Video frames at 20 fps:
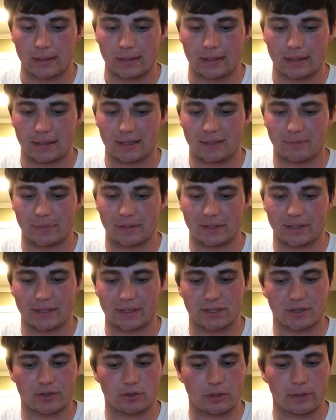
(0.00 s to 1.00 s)
It's
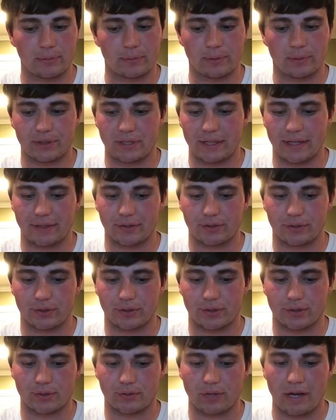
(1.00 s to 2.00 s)
extremely
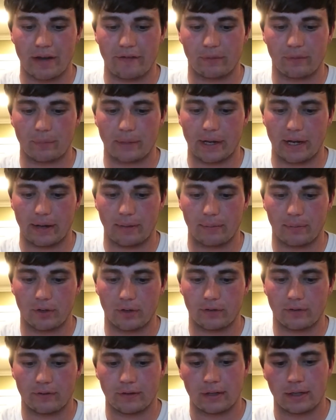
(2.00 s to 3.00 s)
dangerous driving
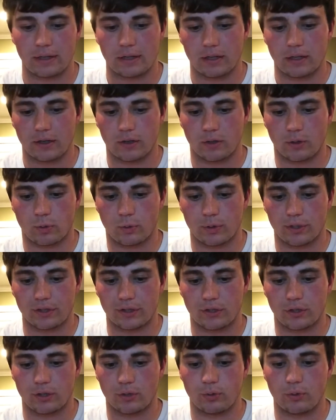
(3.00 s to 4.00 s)
behavior, according
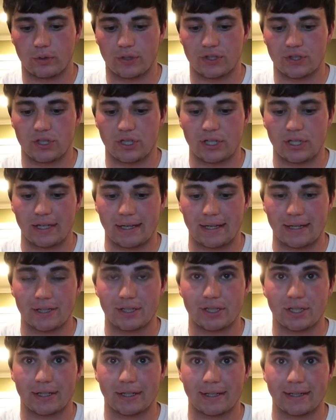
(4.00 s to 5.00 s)
to the
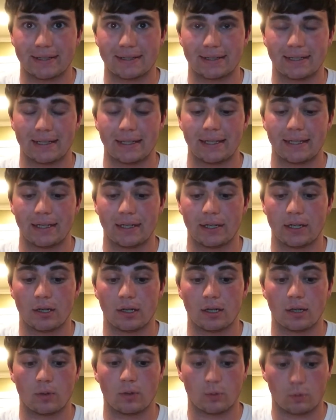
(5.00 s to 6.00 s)

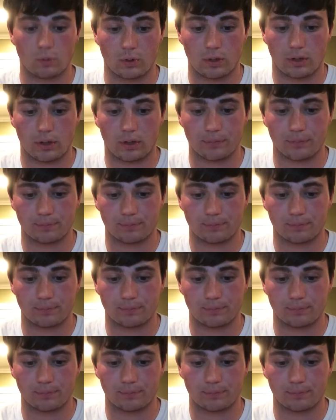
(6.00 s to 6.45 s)
GHSA.org.